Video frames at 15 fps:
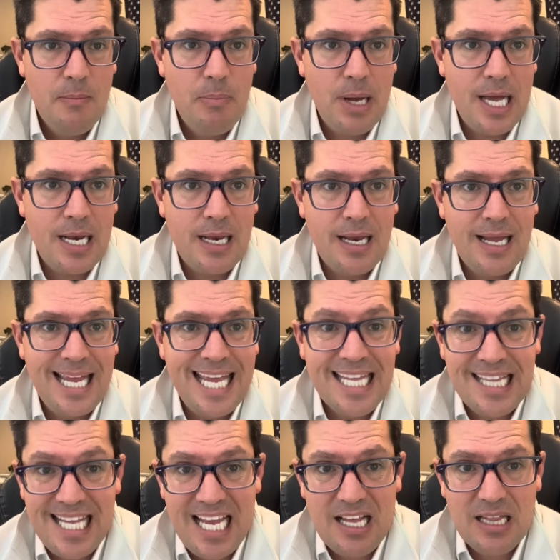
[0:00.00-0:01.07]
but
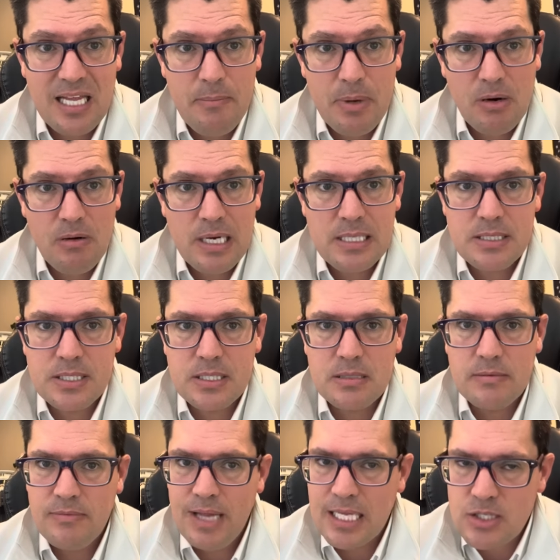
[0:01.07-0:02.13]
illegal
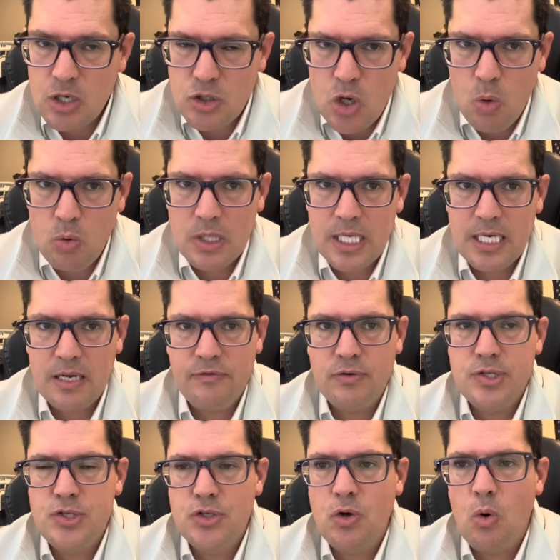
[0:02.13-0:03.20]
immigrants, that's a totally
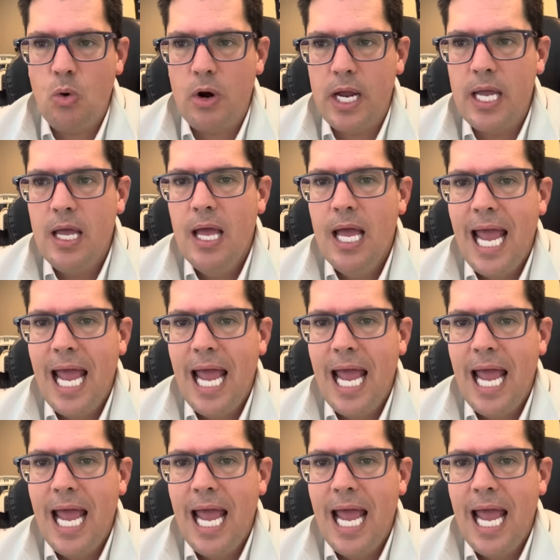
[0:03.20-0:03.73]
different story.